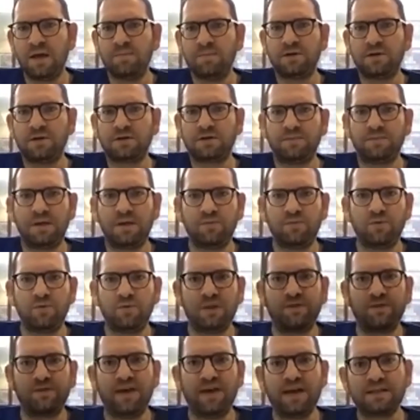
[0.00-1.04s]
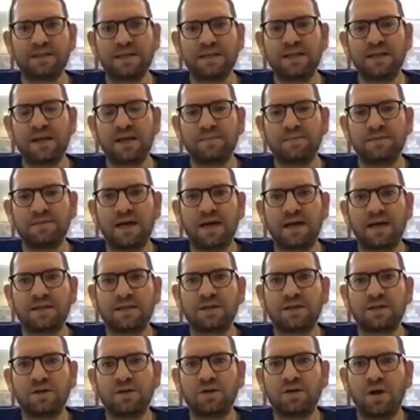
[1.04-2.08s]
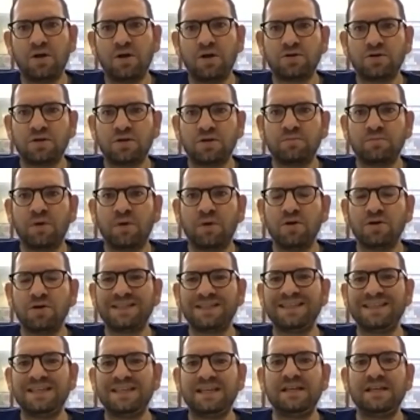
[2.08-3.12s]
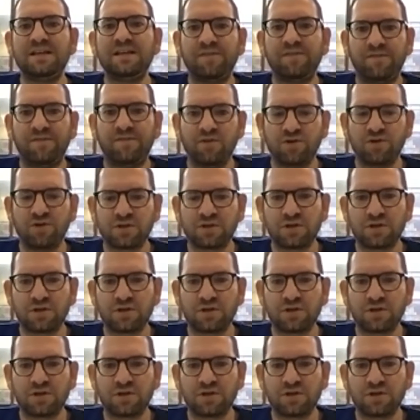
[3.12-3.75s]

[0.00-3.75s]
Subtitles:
But remember, when the vaccine comes out, it's going to go to the most needy first.